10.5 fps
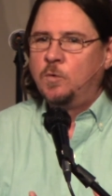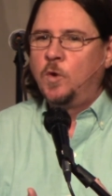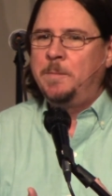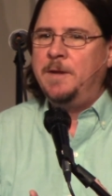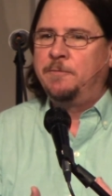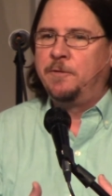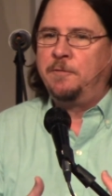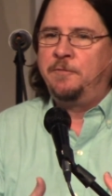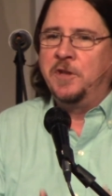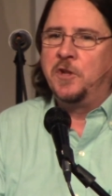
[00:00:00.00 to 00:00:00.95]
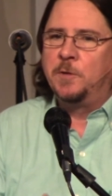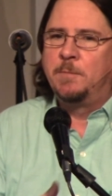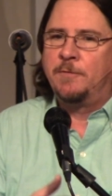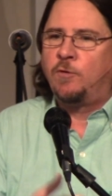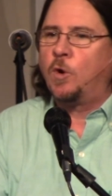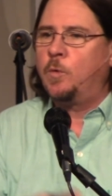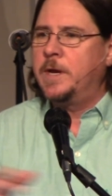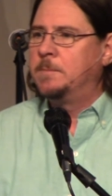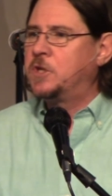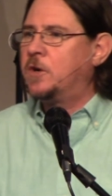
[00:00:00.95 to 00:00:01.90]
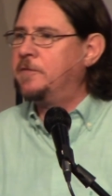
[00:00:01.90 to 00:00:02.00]
will be fulfilled before we
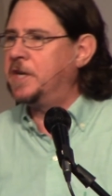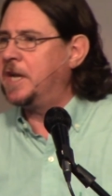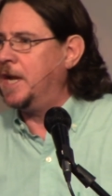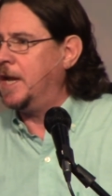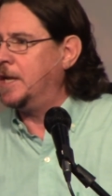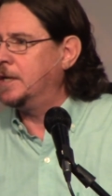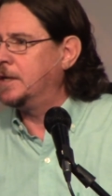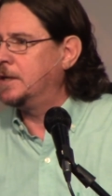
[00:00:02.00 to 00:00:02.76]
observe it again.